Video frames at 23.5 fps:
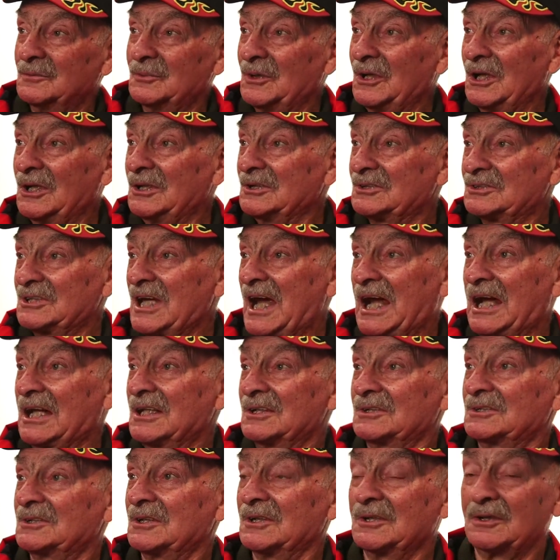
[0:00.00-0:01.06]
Within
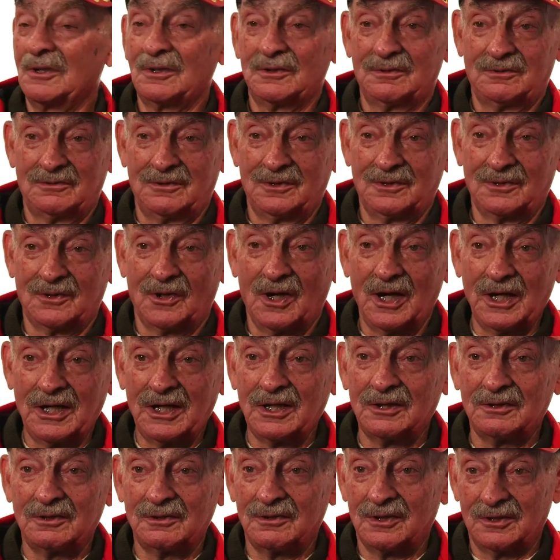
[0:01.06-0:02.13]
seconds, the, the
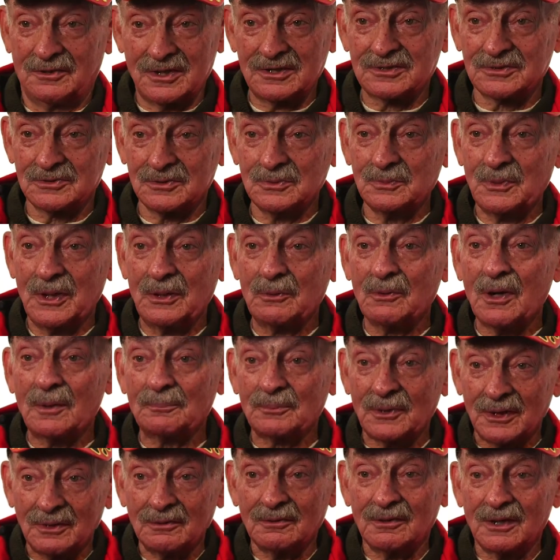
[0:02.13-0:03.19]
hockey, the dressing room
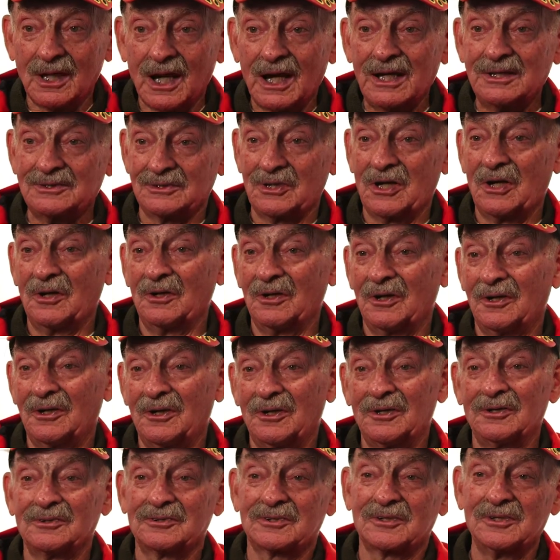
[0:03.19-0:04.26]
erupted. Guys hollering
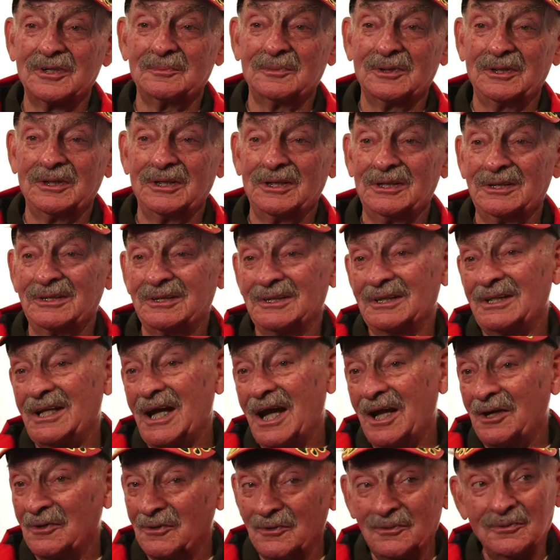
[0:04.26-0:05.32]
and screaming and
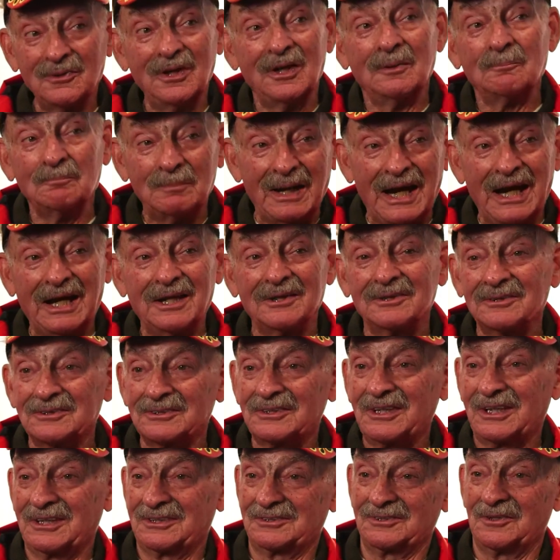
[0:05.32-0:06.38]
yahooing and banging their
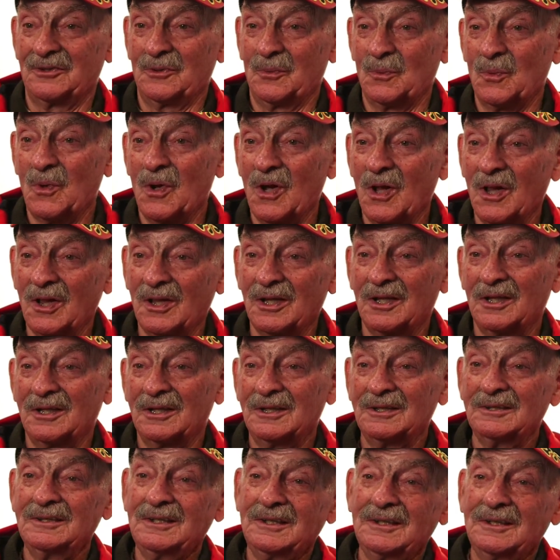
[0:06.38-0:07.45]
sticks on the wall. And
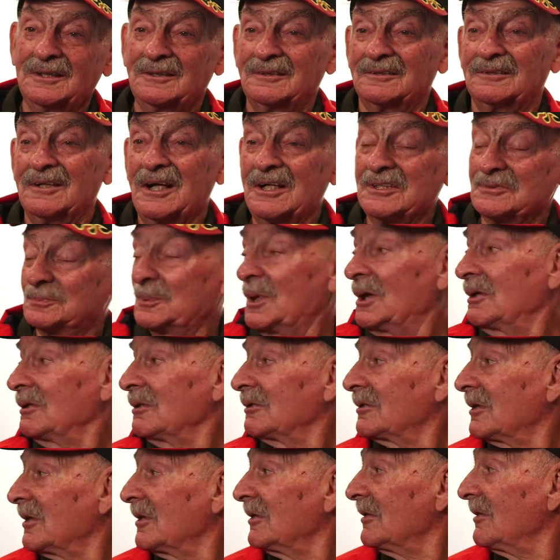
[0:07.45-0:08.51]

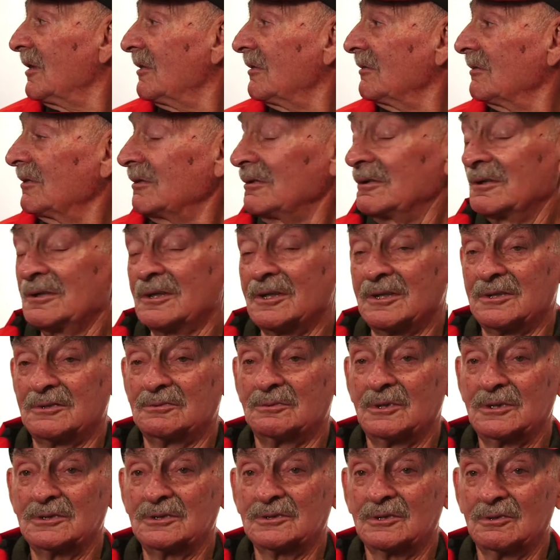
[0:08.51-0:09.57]
Risebrough turned around and looked. He
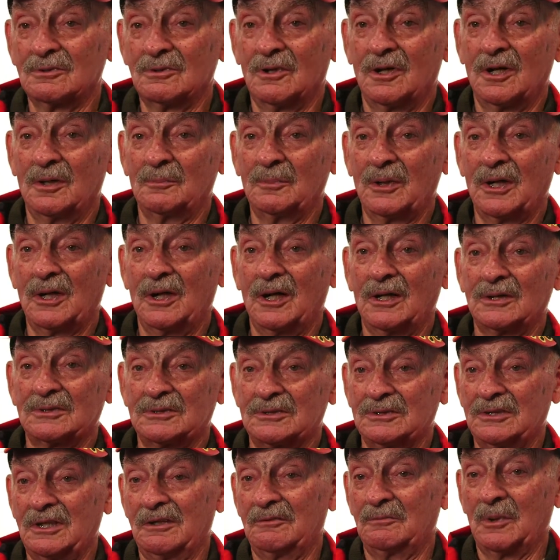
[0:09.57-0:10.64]
said, "What's going on, Baron?" I
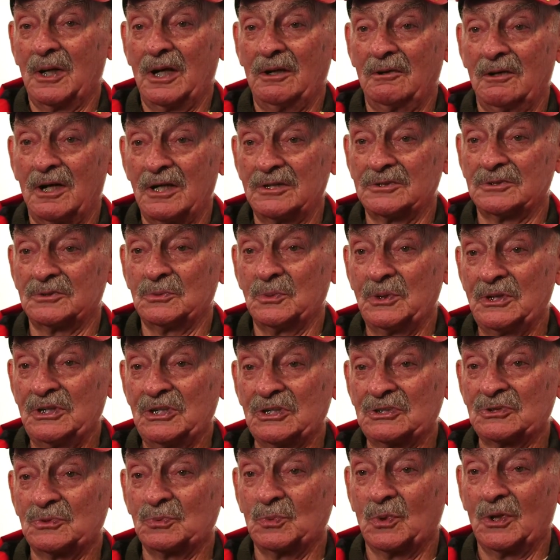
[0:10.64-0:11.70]
said, "Never mind, Reiser. We
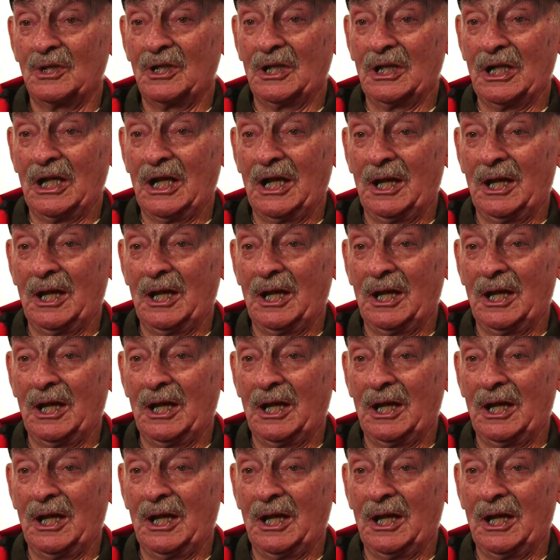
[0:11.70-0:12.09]
just won the